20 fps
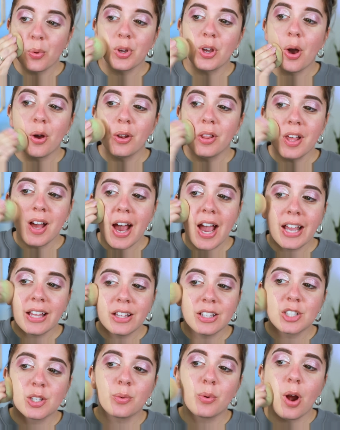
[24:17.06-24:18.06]
we go to the
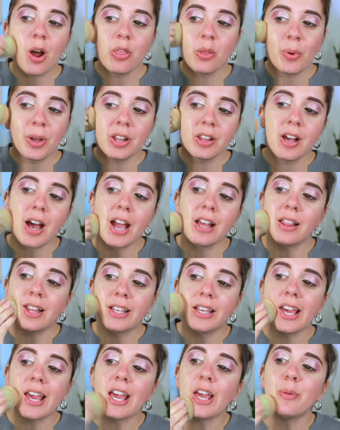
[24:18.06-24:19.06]
Highland. So we're on the way to the
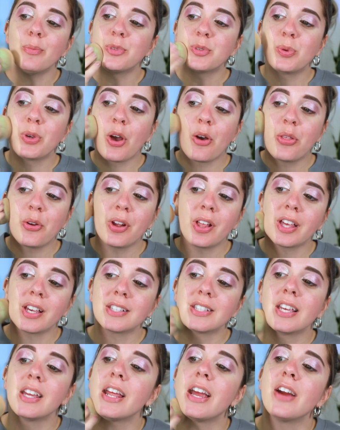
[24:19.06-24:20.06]
Highland Games. We go there, like I
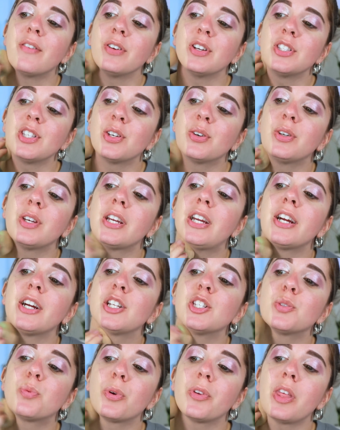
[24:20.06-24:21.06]
said, every single year.
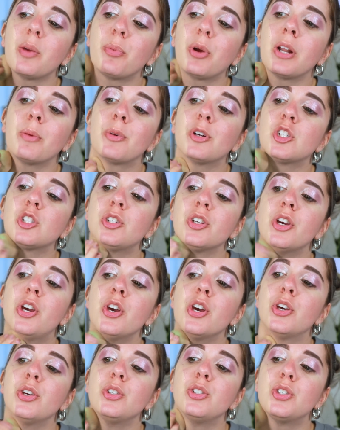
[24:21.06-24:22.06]
It's where they pretty much
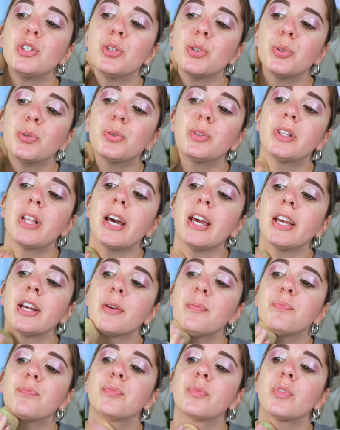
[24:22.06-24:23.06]
do like
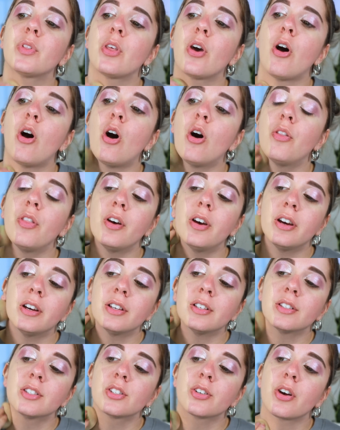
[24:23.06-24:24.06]
all
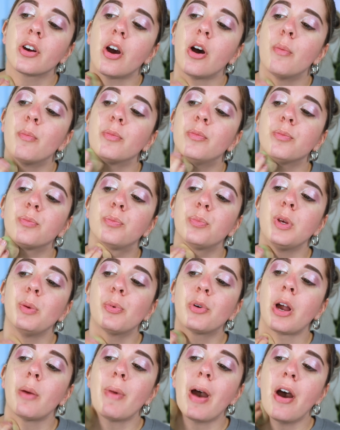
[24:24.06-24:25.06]
the um,
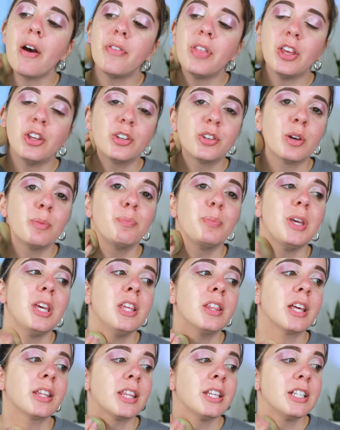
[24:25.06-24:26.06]
people come out and they
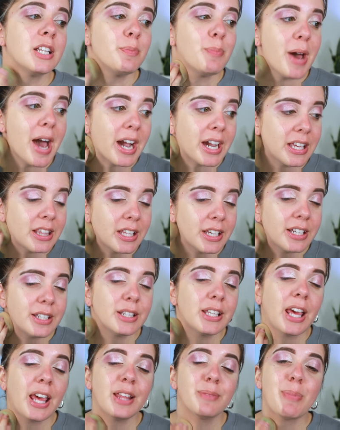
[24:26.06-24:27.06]
compete like they did back in
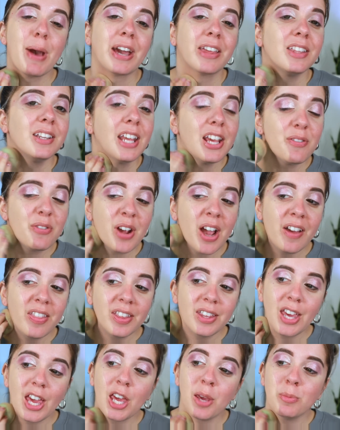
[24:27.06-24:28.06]
the back in the day for
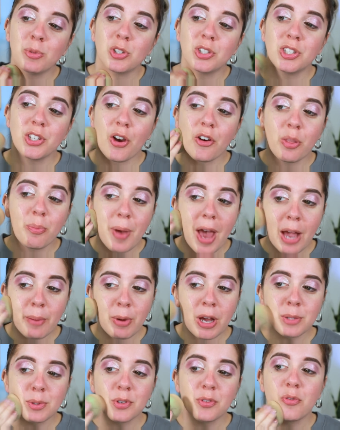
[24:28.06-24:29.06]
Highland Games. You see all the
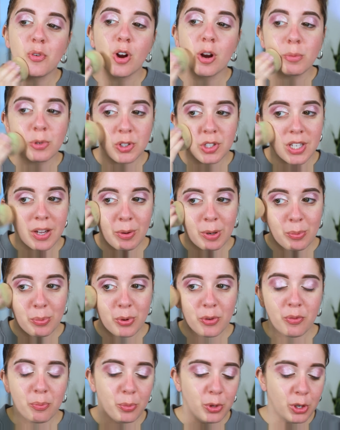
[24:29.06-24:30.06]
bagpipes performs. You see everybody,
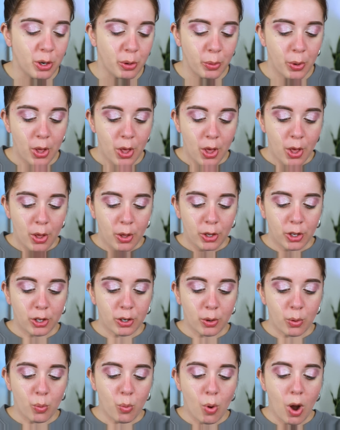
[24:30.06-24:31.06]
you know, you
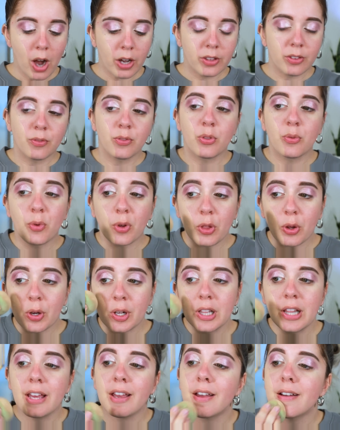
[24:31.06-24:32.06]
know, walk for their
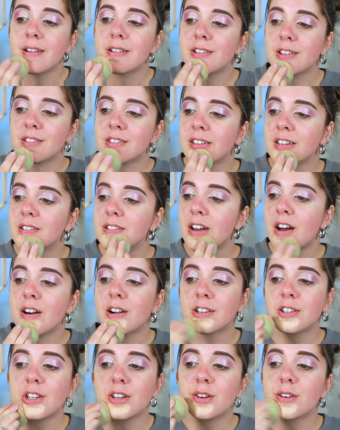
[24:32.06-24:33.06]
clans. You see
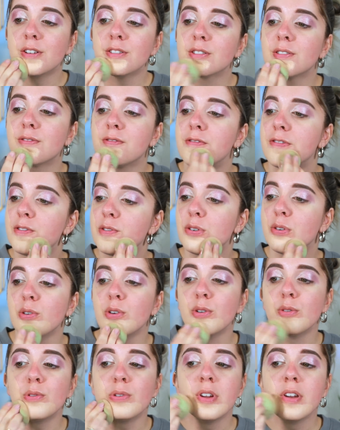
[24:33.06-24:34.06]
dog shows,
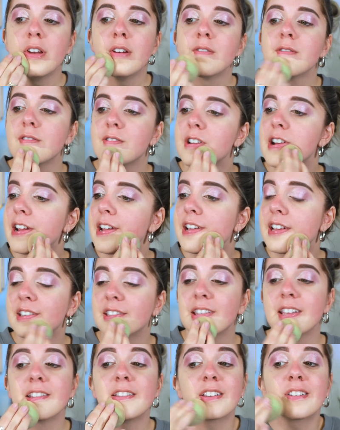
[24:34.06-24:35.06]
food,
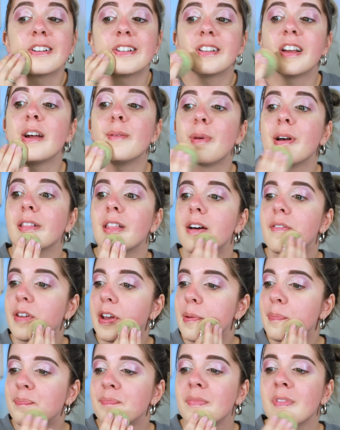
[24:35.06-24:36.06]
drinks. It's a good time. I love
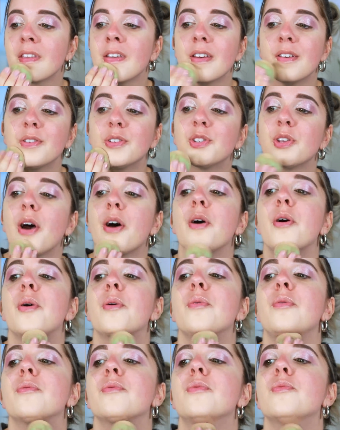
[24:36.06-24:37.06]
it.
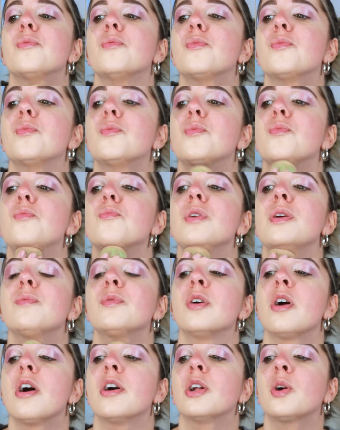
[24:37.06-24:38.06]
So we
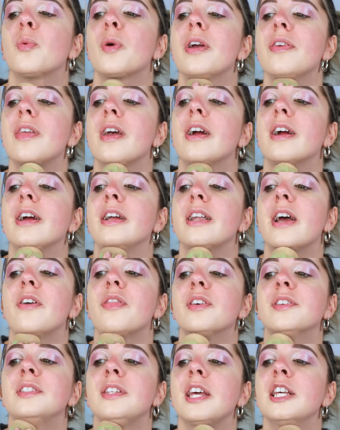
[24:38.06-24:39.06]
were on our way there and now
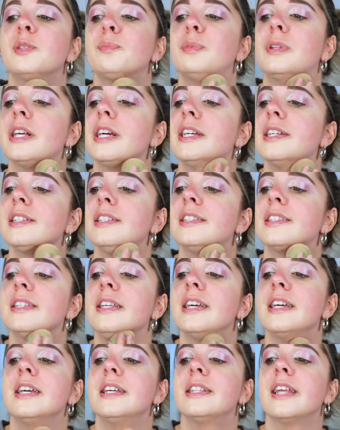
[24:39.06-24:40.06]
this takes place
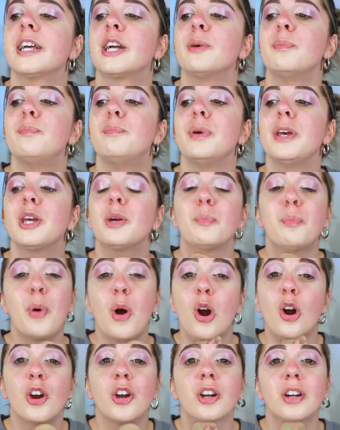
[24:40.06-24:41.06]
in like a big
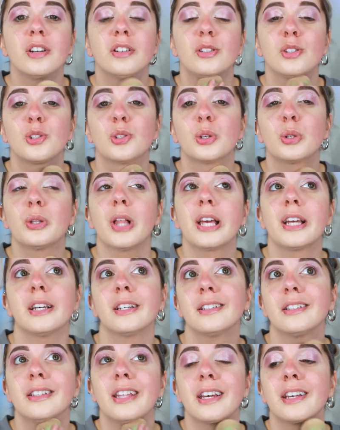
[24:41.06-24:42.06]
park so like
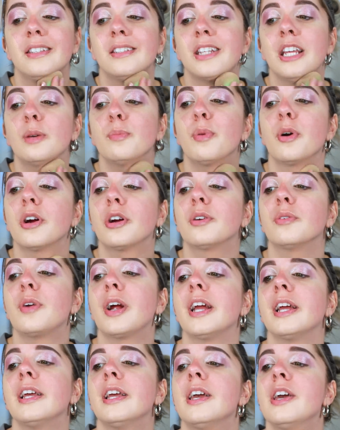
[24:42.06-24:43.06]
a like a state park
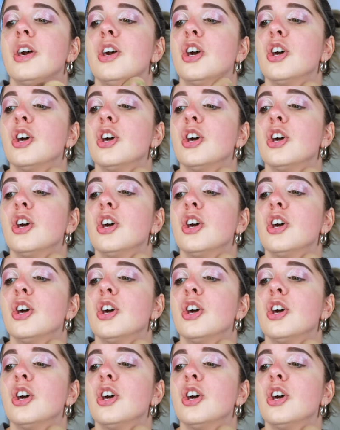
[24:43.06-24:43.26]
right